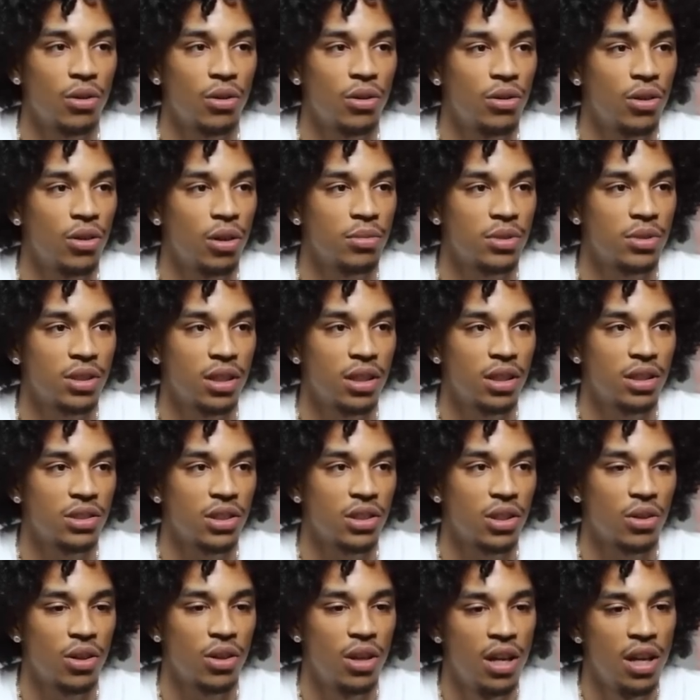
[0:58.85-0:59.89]
You know what I'm saying?
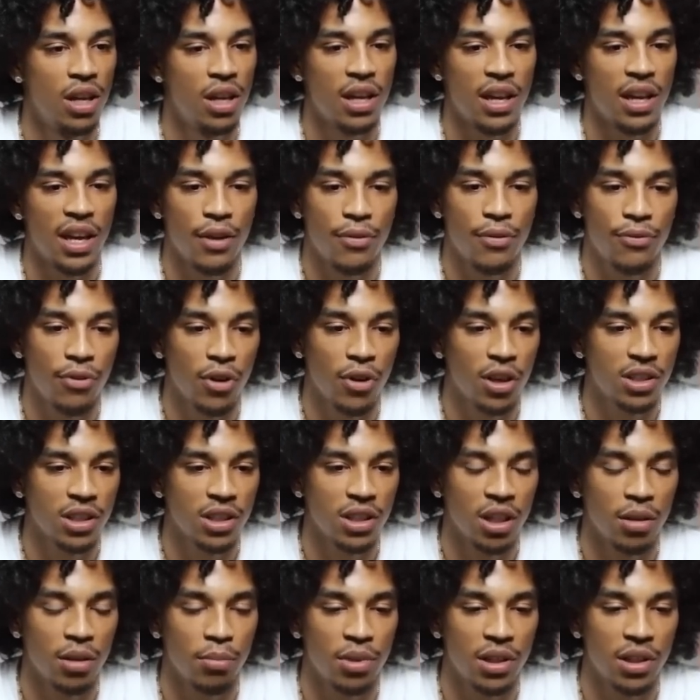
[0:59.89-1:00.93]
So it fucks it
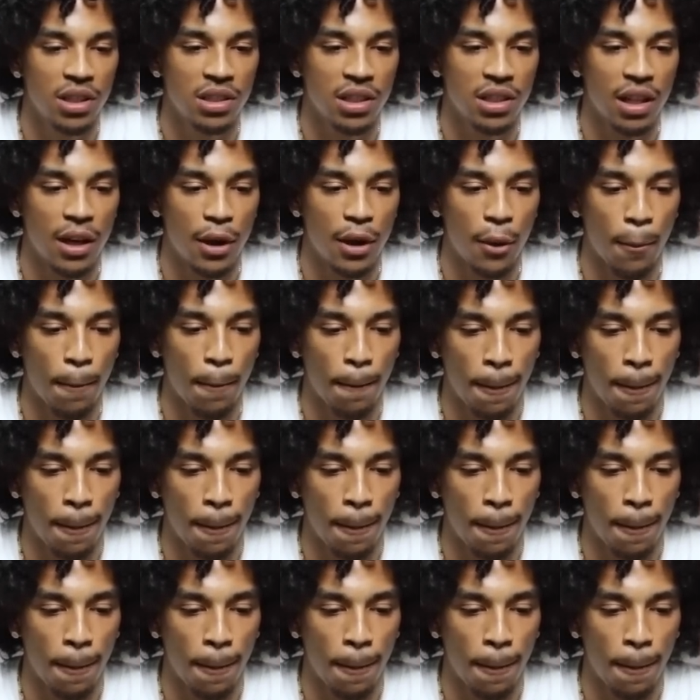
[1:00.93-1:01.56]
up, but it's like,